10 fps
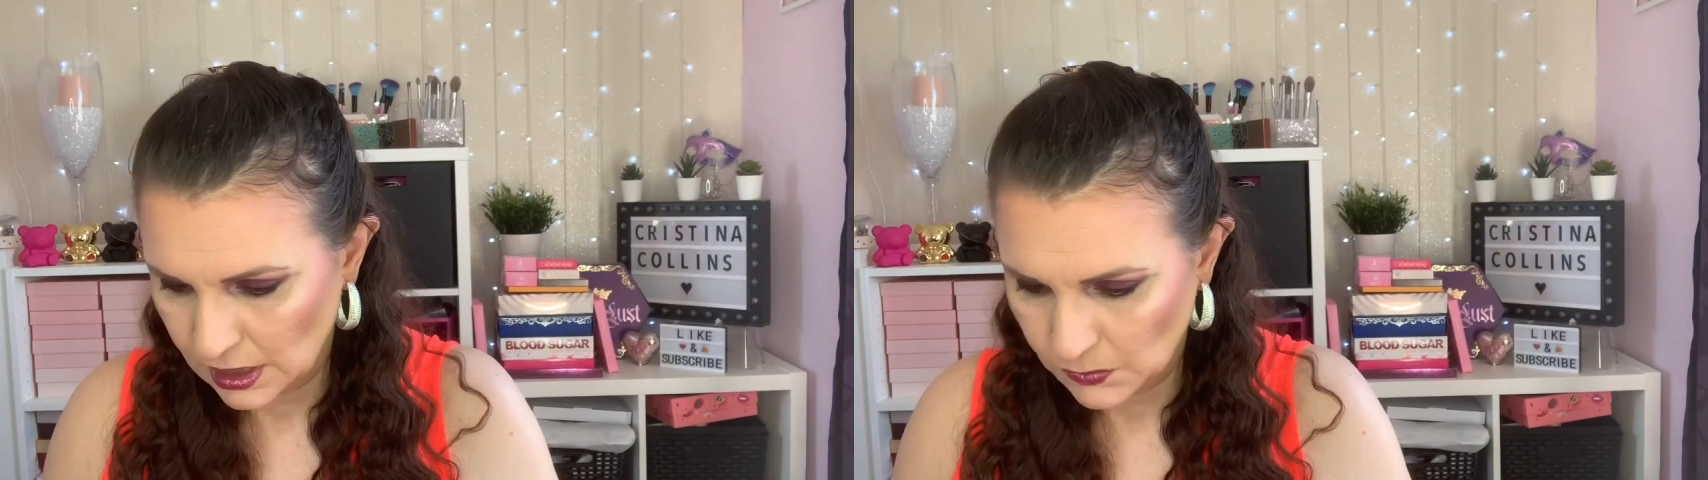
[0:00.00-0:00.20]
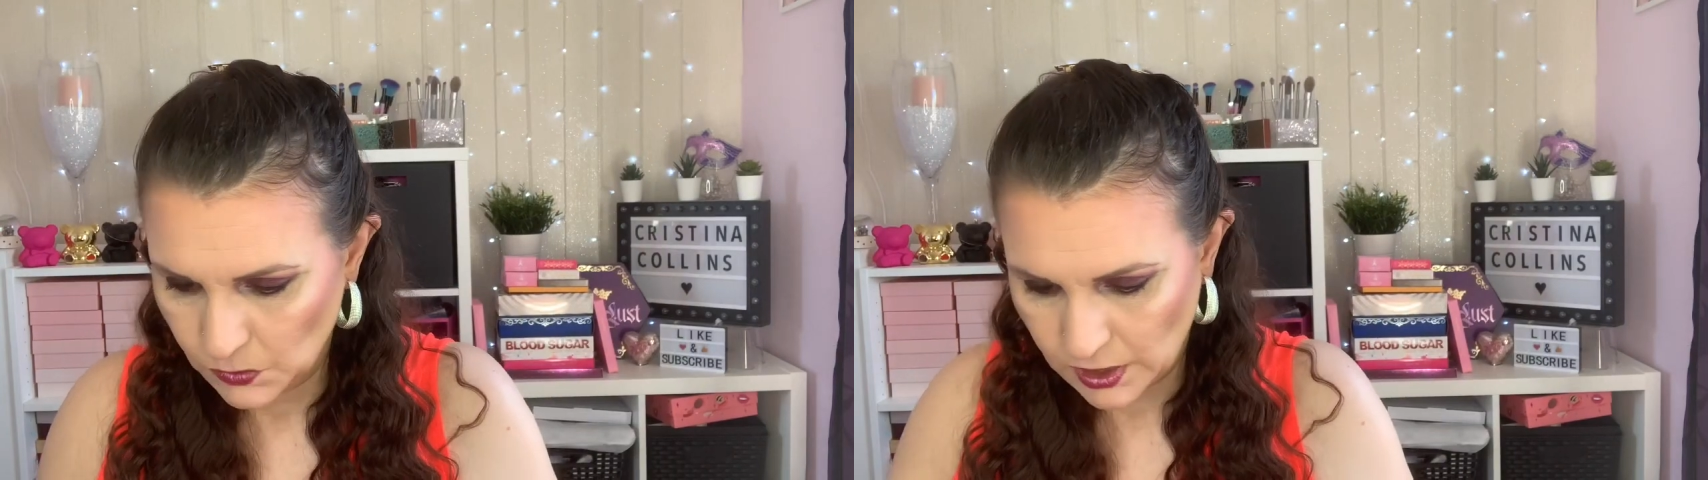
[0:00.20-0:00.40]

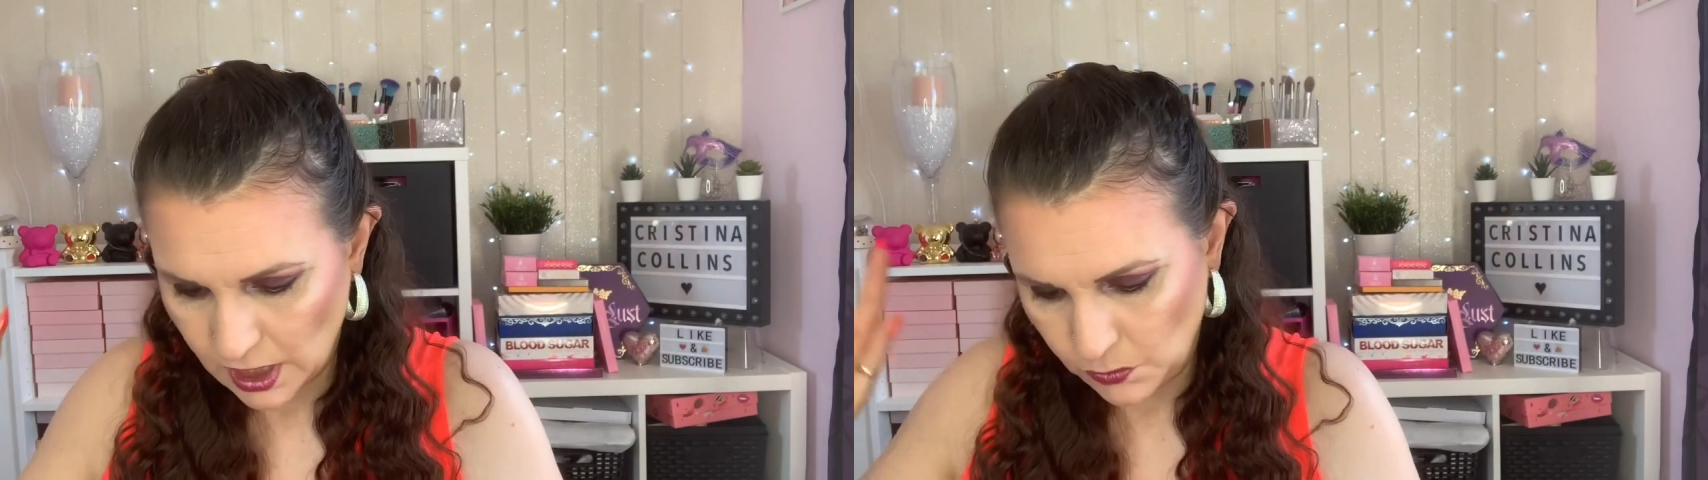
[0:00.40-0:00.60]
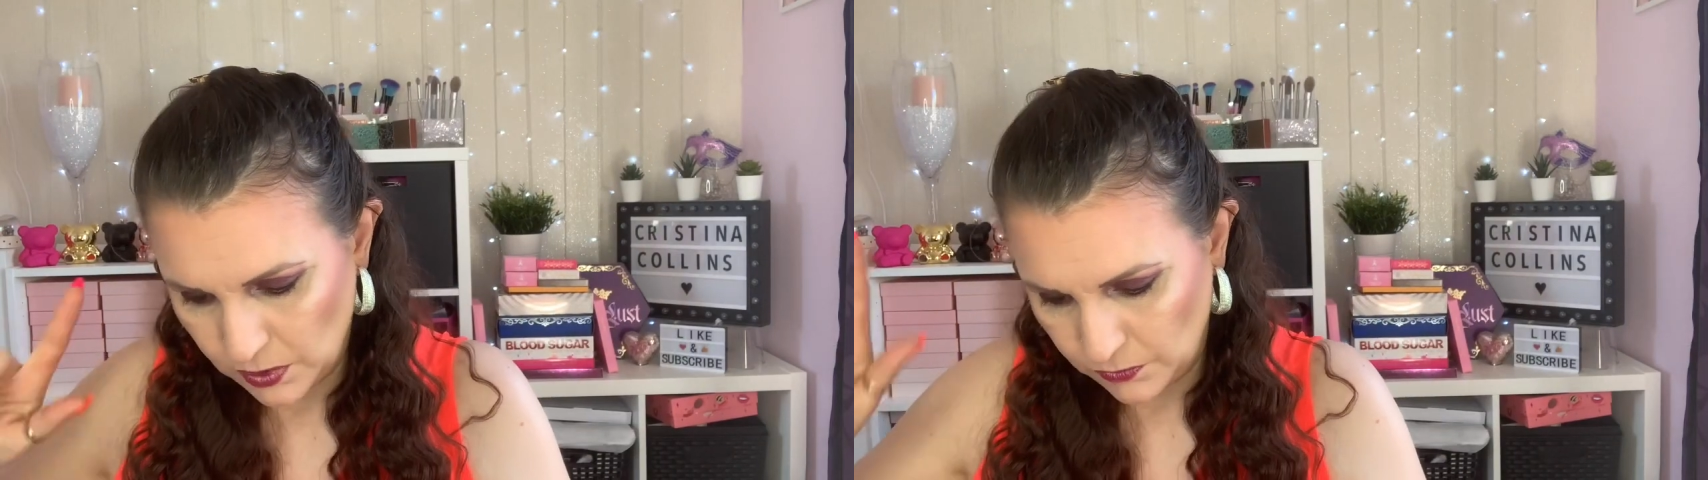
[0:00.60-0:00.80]
We've
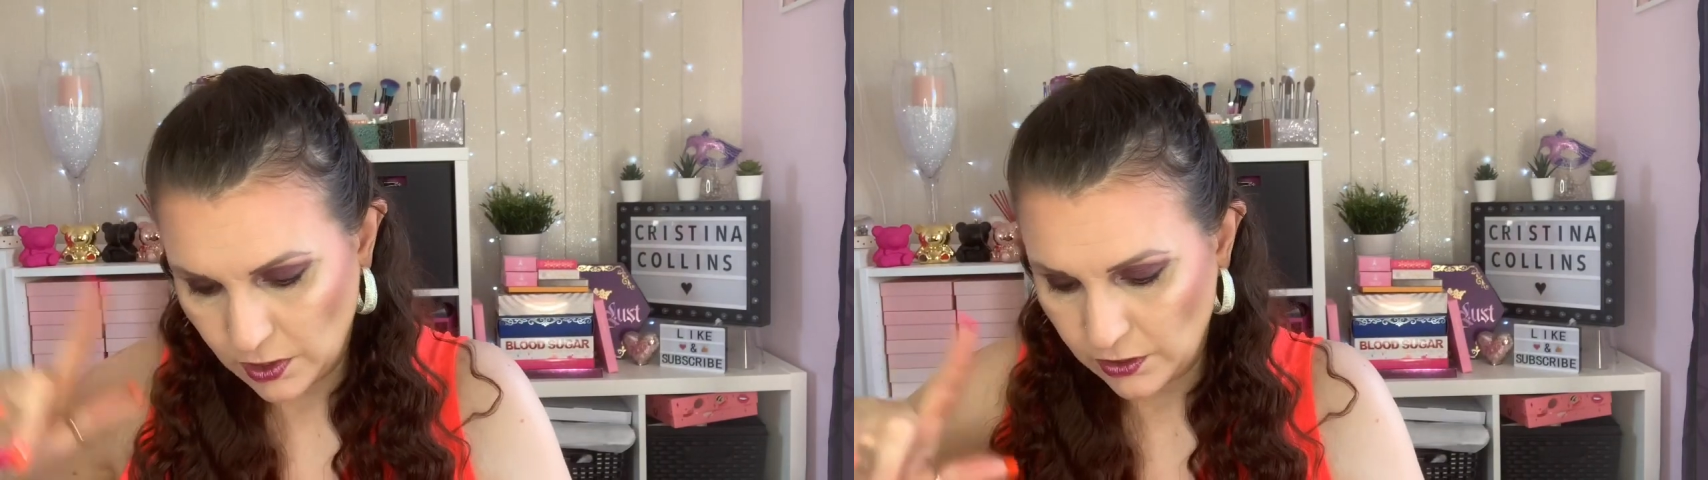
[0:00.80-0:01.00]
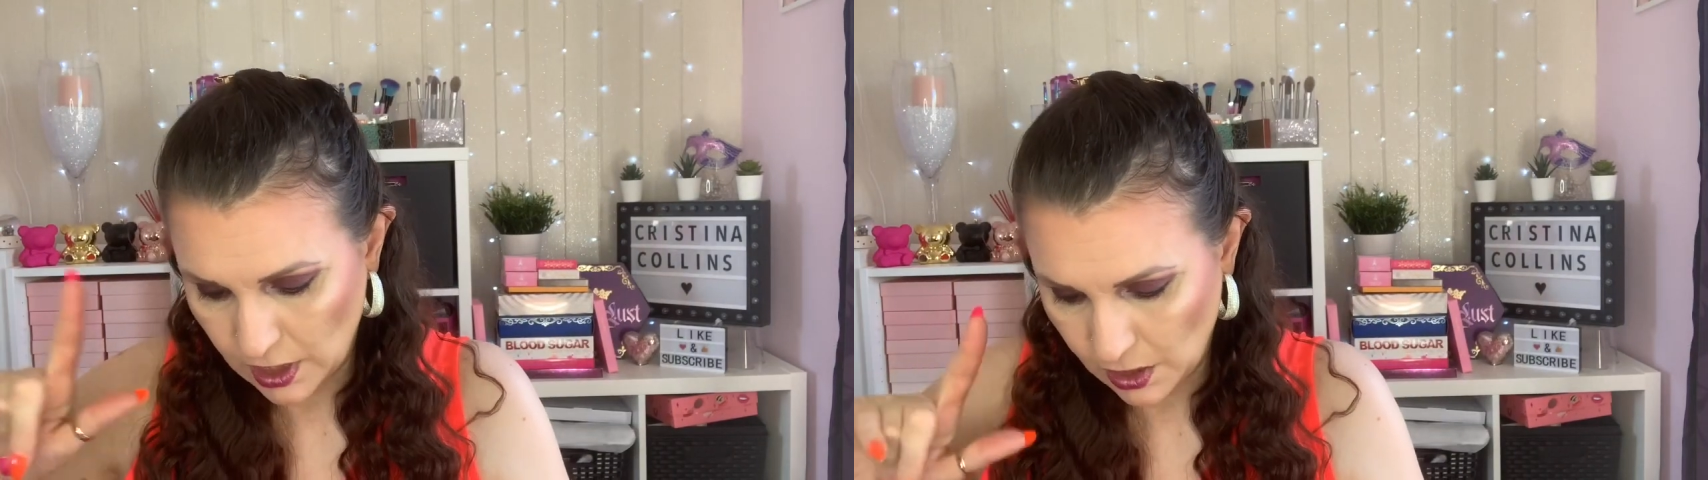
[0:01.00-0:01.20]

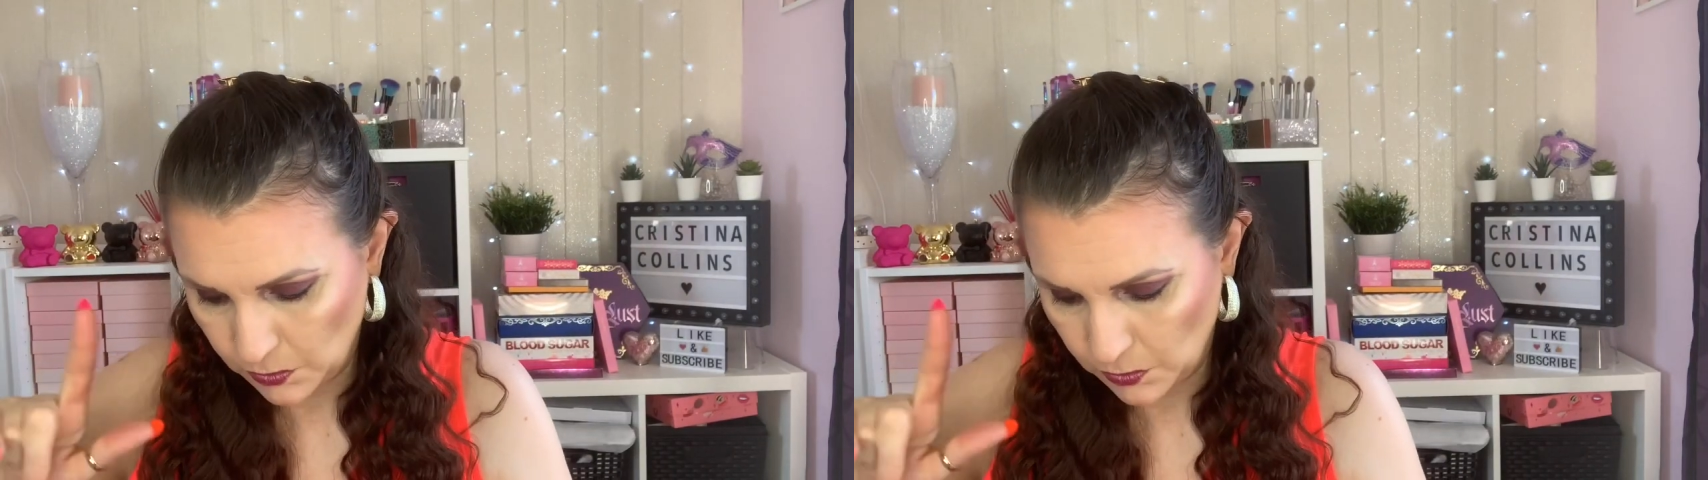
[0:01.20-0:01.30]
got to go